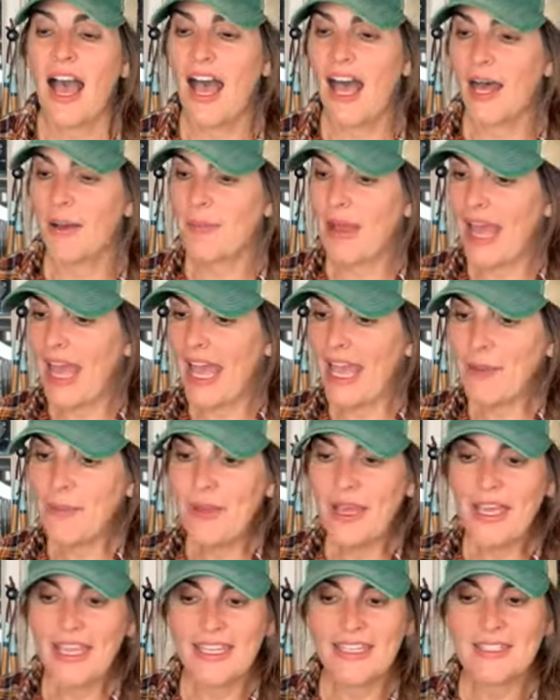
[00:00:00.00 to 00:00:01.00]
Um, I
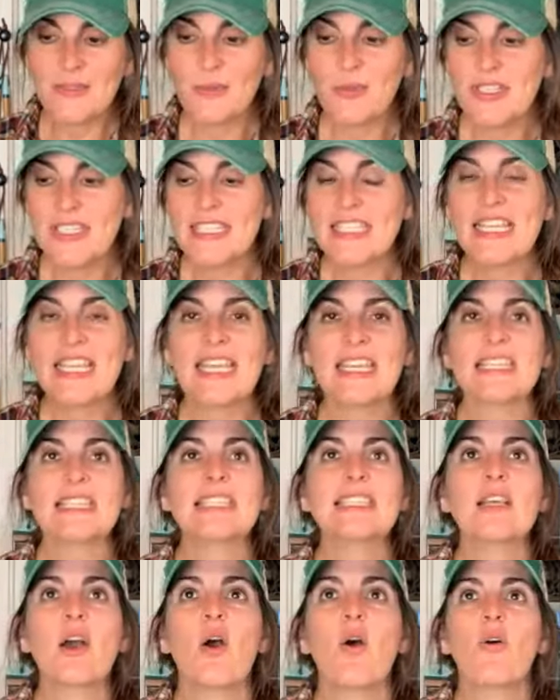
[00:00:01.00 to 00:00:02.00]
might. We'll see.
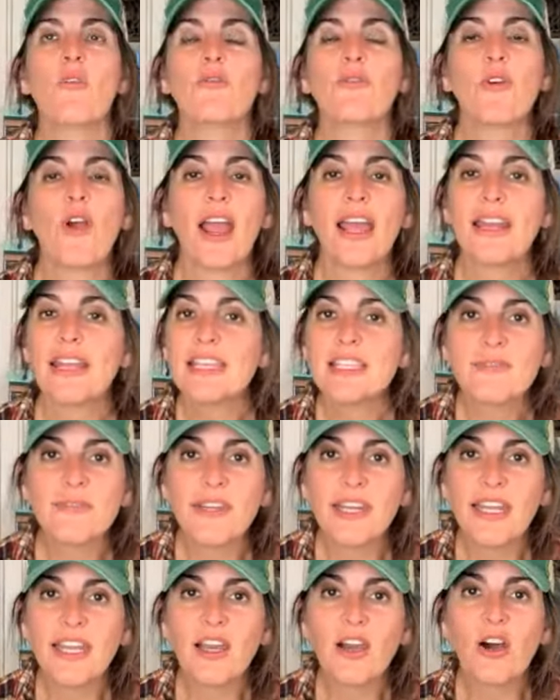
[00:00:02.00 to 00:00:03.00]
So Friday's
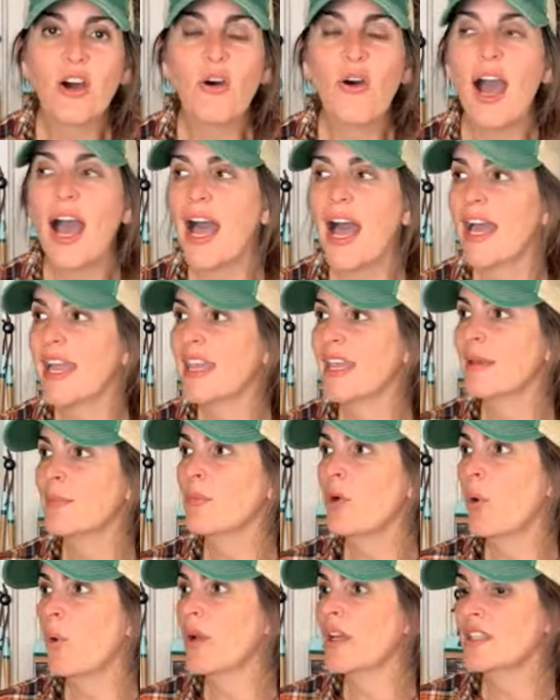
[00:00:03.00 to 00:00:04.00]
video, I am
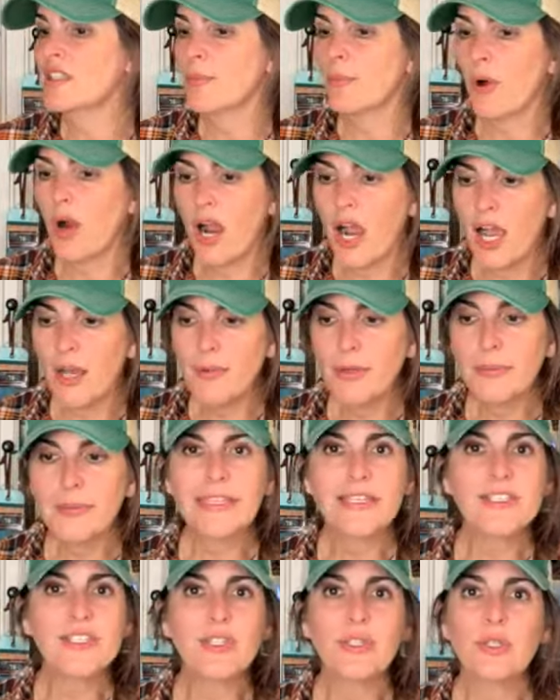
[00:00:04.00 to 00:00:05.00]
going to
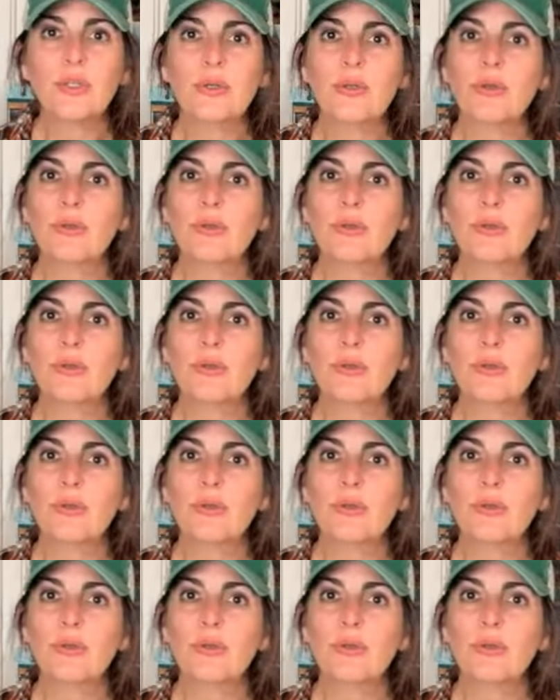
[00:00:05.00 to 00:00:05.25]
probably do